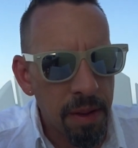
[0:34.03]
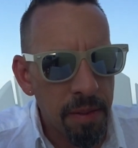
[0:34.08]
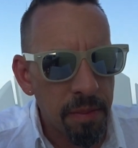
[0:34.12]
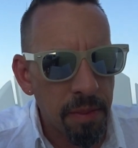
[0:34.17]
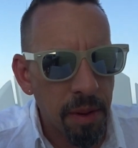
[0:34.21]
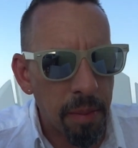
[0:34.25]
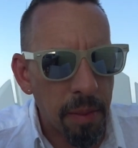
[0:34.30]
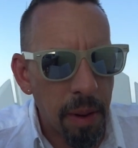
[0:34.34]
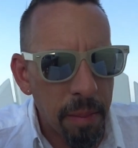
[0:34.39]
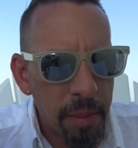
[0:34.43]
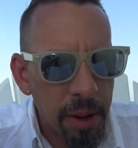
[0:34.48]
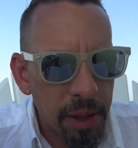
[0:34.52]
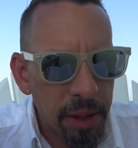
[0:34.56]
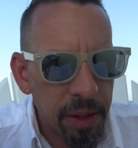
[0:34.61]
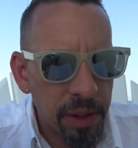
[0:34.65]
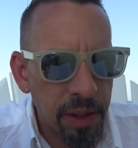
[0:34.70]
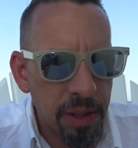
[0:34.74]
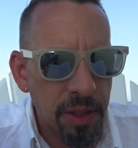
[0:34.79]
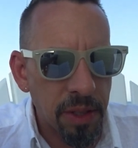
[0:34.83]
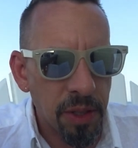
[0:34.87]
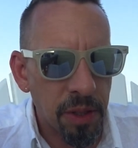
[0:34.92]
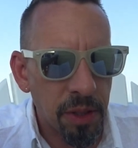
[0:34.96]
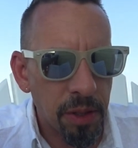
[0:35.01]
But my mother
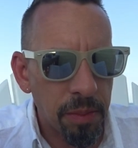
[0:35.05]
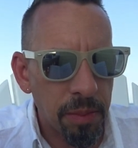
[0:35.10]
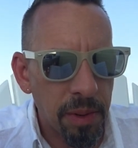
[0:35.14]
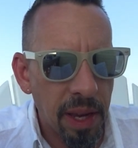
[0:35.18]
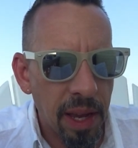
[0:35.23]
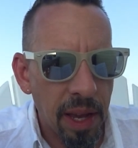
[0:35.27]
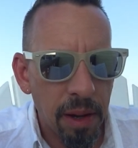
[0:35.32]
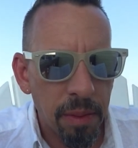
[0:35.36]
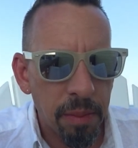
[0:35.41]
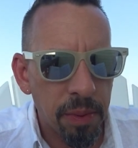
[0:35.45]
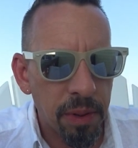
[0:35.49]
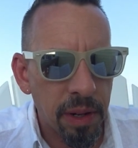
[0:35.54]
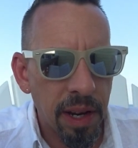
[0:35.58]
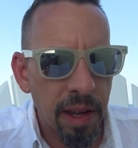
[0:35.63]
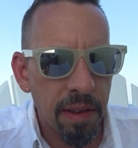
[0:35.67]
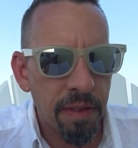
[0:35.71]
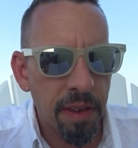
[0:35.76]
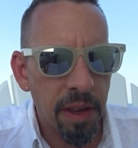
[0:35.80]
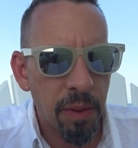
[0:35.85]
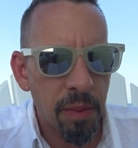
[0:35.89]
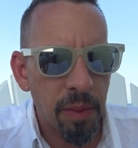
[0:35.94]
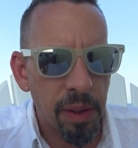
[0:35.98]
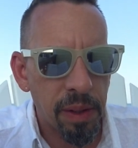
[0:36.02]
had told me how
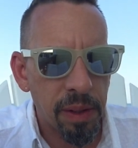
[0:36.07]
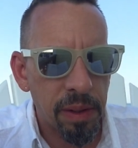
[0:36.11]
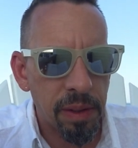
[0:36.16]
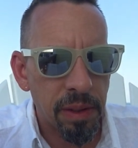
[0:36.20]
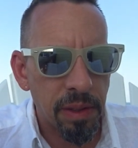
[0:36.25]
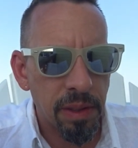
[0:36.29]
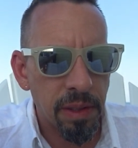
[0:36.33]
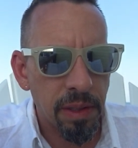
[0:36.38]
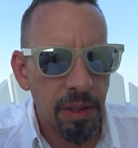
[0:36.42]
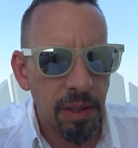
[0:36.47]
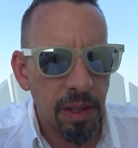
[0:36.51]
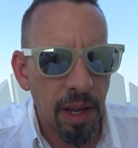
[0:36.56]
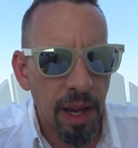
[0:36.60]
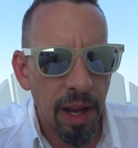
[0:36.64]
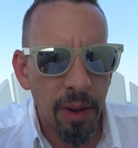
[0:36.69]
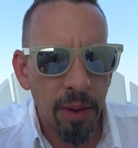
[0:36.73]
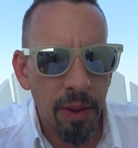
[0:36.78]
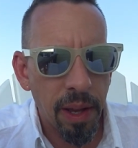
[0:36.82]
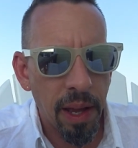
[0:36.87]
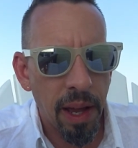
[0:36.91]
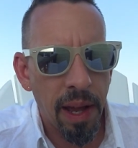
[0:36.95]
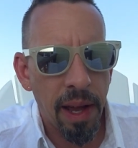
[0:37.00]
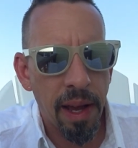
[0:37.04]
brave he was, how
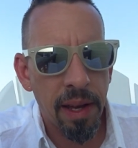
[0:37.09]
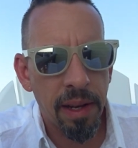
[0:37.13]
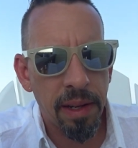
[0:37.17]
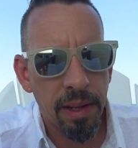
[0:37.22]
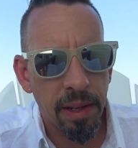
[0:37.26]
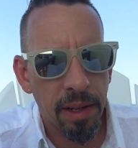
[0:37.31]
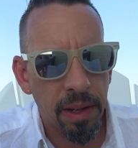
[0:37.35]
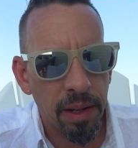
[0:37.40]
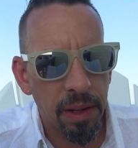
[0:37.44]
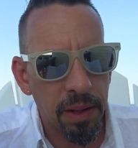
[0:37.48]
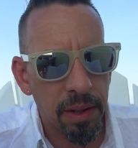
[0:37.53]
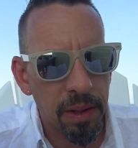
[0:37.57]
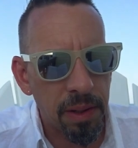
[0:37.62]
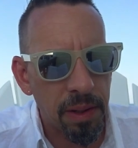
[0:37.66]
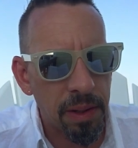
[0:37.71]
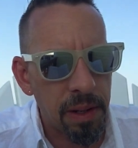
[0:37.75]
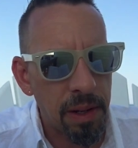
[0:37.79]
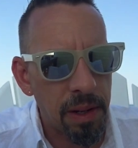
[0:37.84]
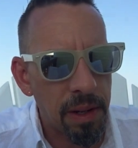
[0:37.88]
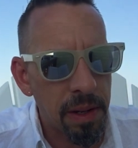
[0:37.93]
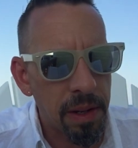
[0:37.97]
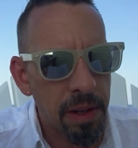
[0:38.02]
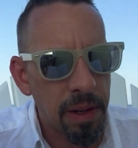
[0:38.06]
kind and good.
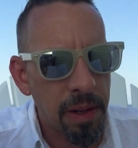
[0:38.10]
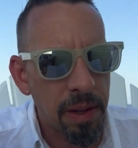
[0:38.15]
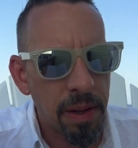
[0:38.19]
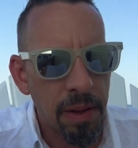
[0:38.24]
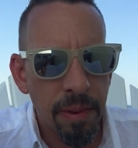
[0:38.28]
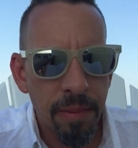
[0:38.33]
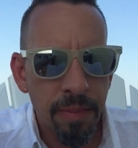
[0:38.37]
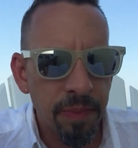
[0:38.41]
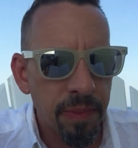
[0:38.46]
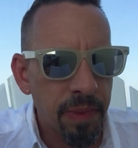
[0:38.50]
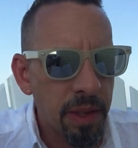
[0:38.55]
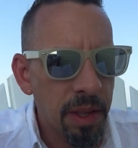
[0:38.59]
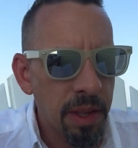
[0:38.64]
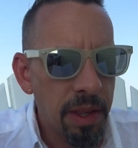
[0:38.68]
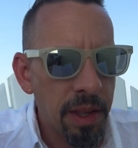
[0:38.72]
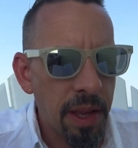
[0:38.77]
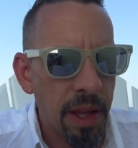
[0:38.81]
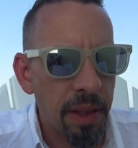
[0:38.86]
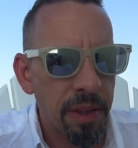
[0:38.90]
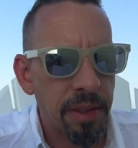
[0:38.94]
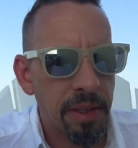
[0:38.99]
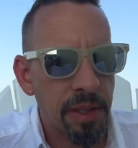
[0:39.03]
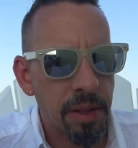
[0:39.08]

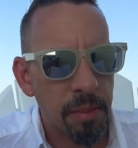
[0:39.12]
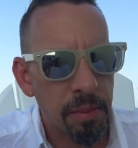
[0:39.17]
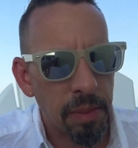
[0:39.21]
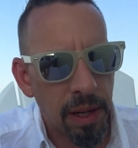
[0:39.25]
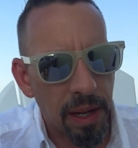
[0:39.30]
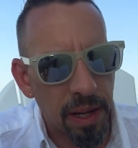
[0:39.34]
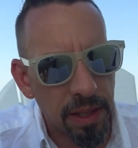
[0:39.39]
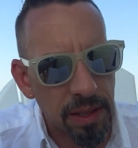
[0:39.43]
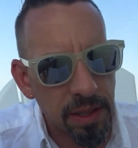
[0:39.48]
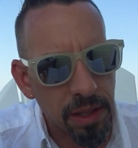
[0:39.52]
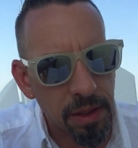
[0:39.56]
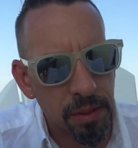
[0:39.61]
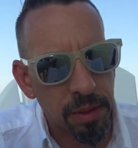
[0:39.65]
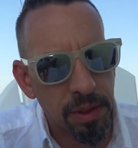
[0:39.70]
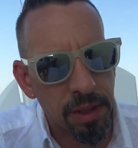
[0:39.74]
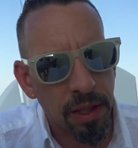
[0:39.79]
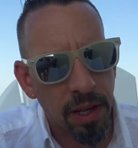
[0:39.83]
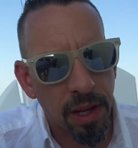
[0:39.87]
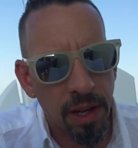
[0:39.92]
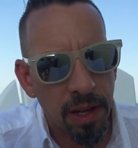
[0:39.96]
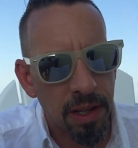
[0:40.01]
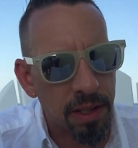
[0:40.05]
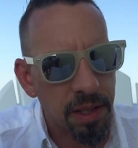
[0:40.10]
Now this imposter was
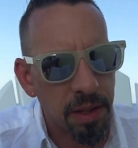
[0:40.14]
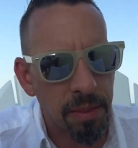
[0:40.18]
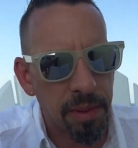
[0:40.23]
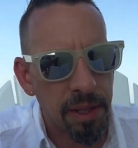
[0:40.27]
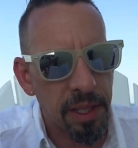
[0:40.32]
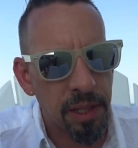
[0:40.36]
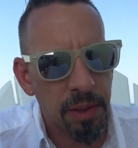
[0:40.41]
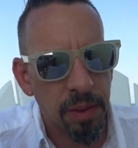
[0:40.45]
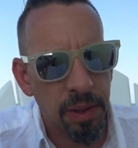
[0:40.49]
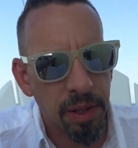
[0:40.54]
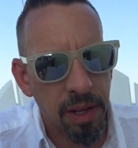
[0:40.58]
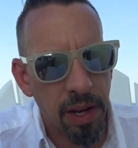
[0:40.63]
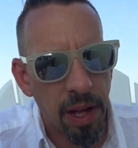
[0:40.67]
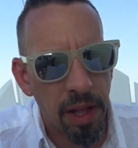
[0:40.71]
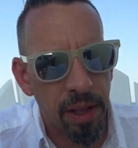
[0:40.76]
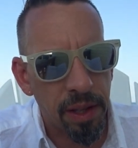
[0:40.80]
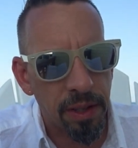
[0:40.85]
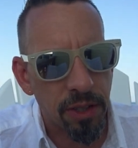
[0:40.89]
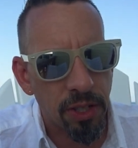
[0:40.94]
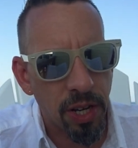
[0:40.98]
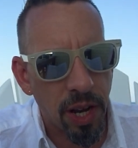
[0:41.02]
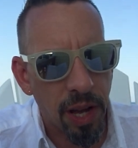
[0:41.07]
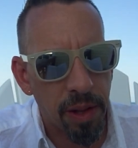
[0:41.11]
causing me to
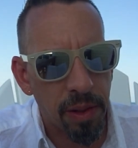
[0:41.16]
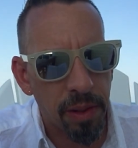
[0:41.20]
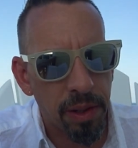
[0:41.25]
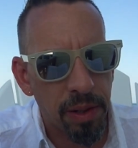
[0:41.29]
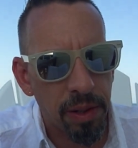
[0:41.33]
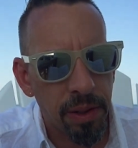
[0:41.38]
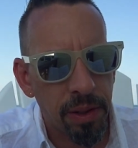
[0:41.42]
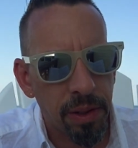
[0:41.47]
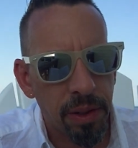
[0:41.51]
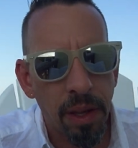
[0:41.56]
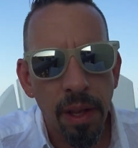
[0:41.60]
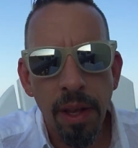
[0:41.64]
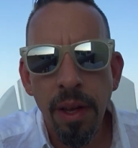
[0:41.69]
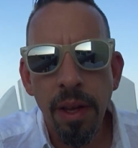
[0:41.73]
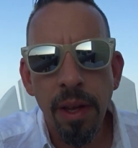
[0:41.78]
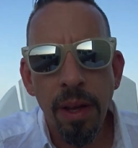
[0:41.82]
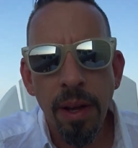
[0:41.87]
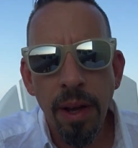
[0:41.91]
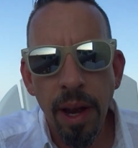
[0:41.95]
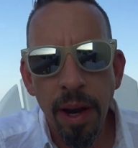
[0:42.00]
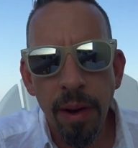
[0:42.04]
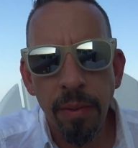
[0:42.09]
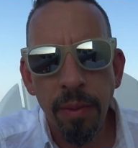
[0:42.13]
acknowledge how little
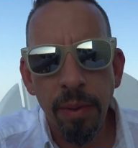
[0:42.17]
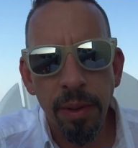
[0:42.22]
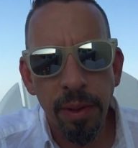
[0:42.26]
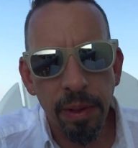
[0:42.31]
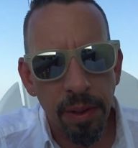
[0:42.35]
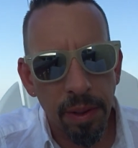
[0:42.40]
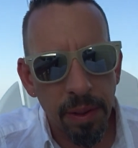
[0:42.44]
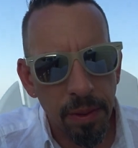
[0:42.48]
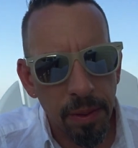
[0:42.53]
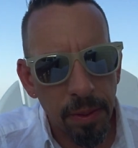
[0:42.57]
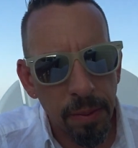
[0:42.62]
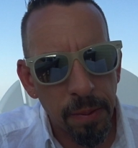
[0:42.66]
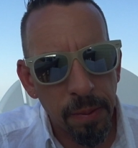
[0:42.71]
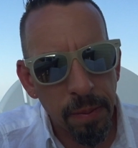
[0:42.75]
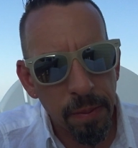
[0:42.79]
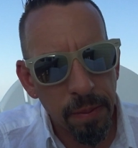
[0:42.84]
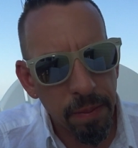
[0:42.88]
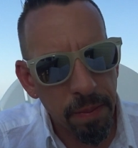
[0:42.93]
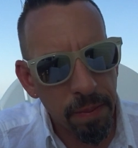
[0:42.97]
I really knew.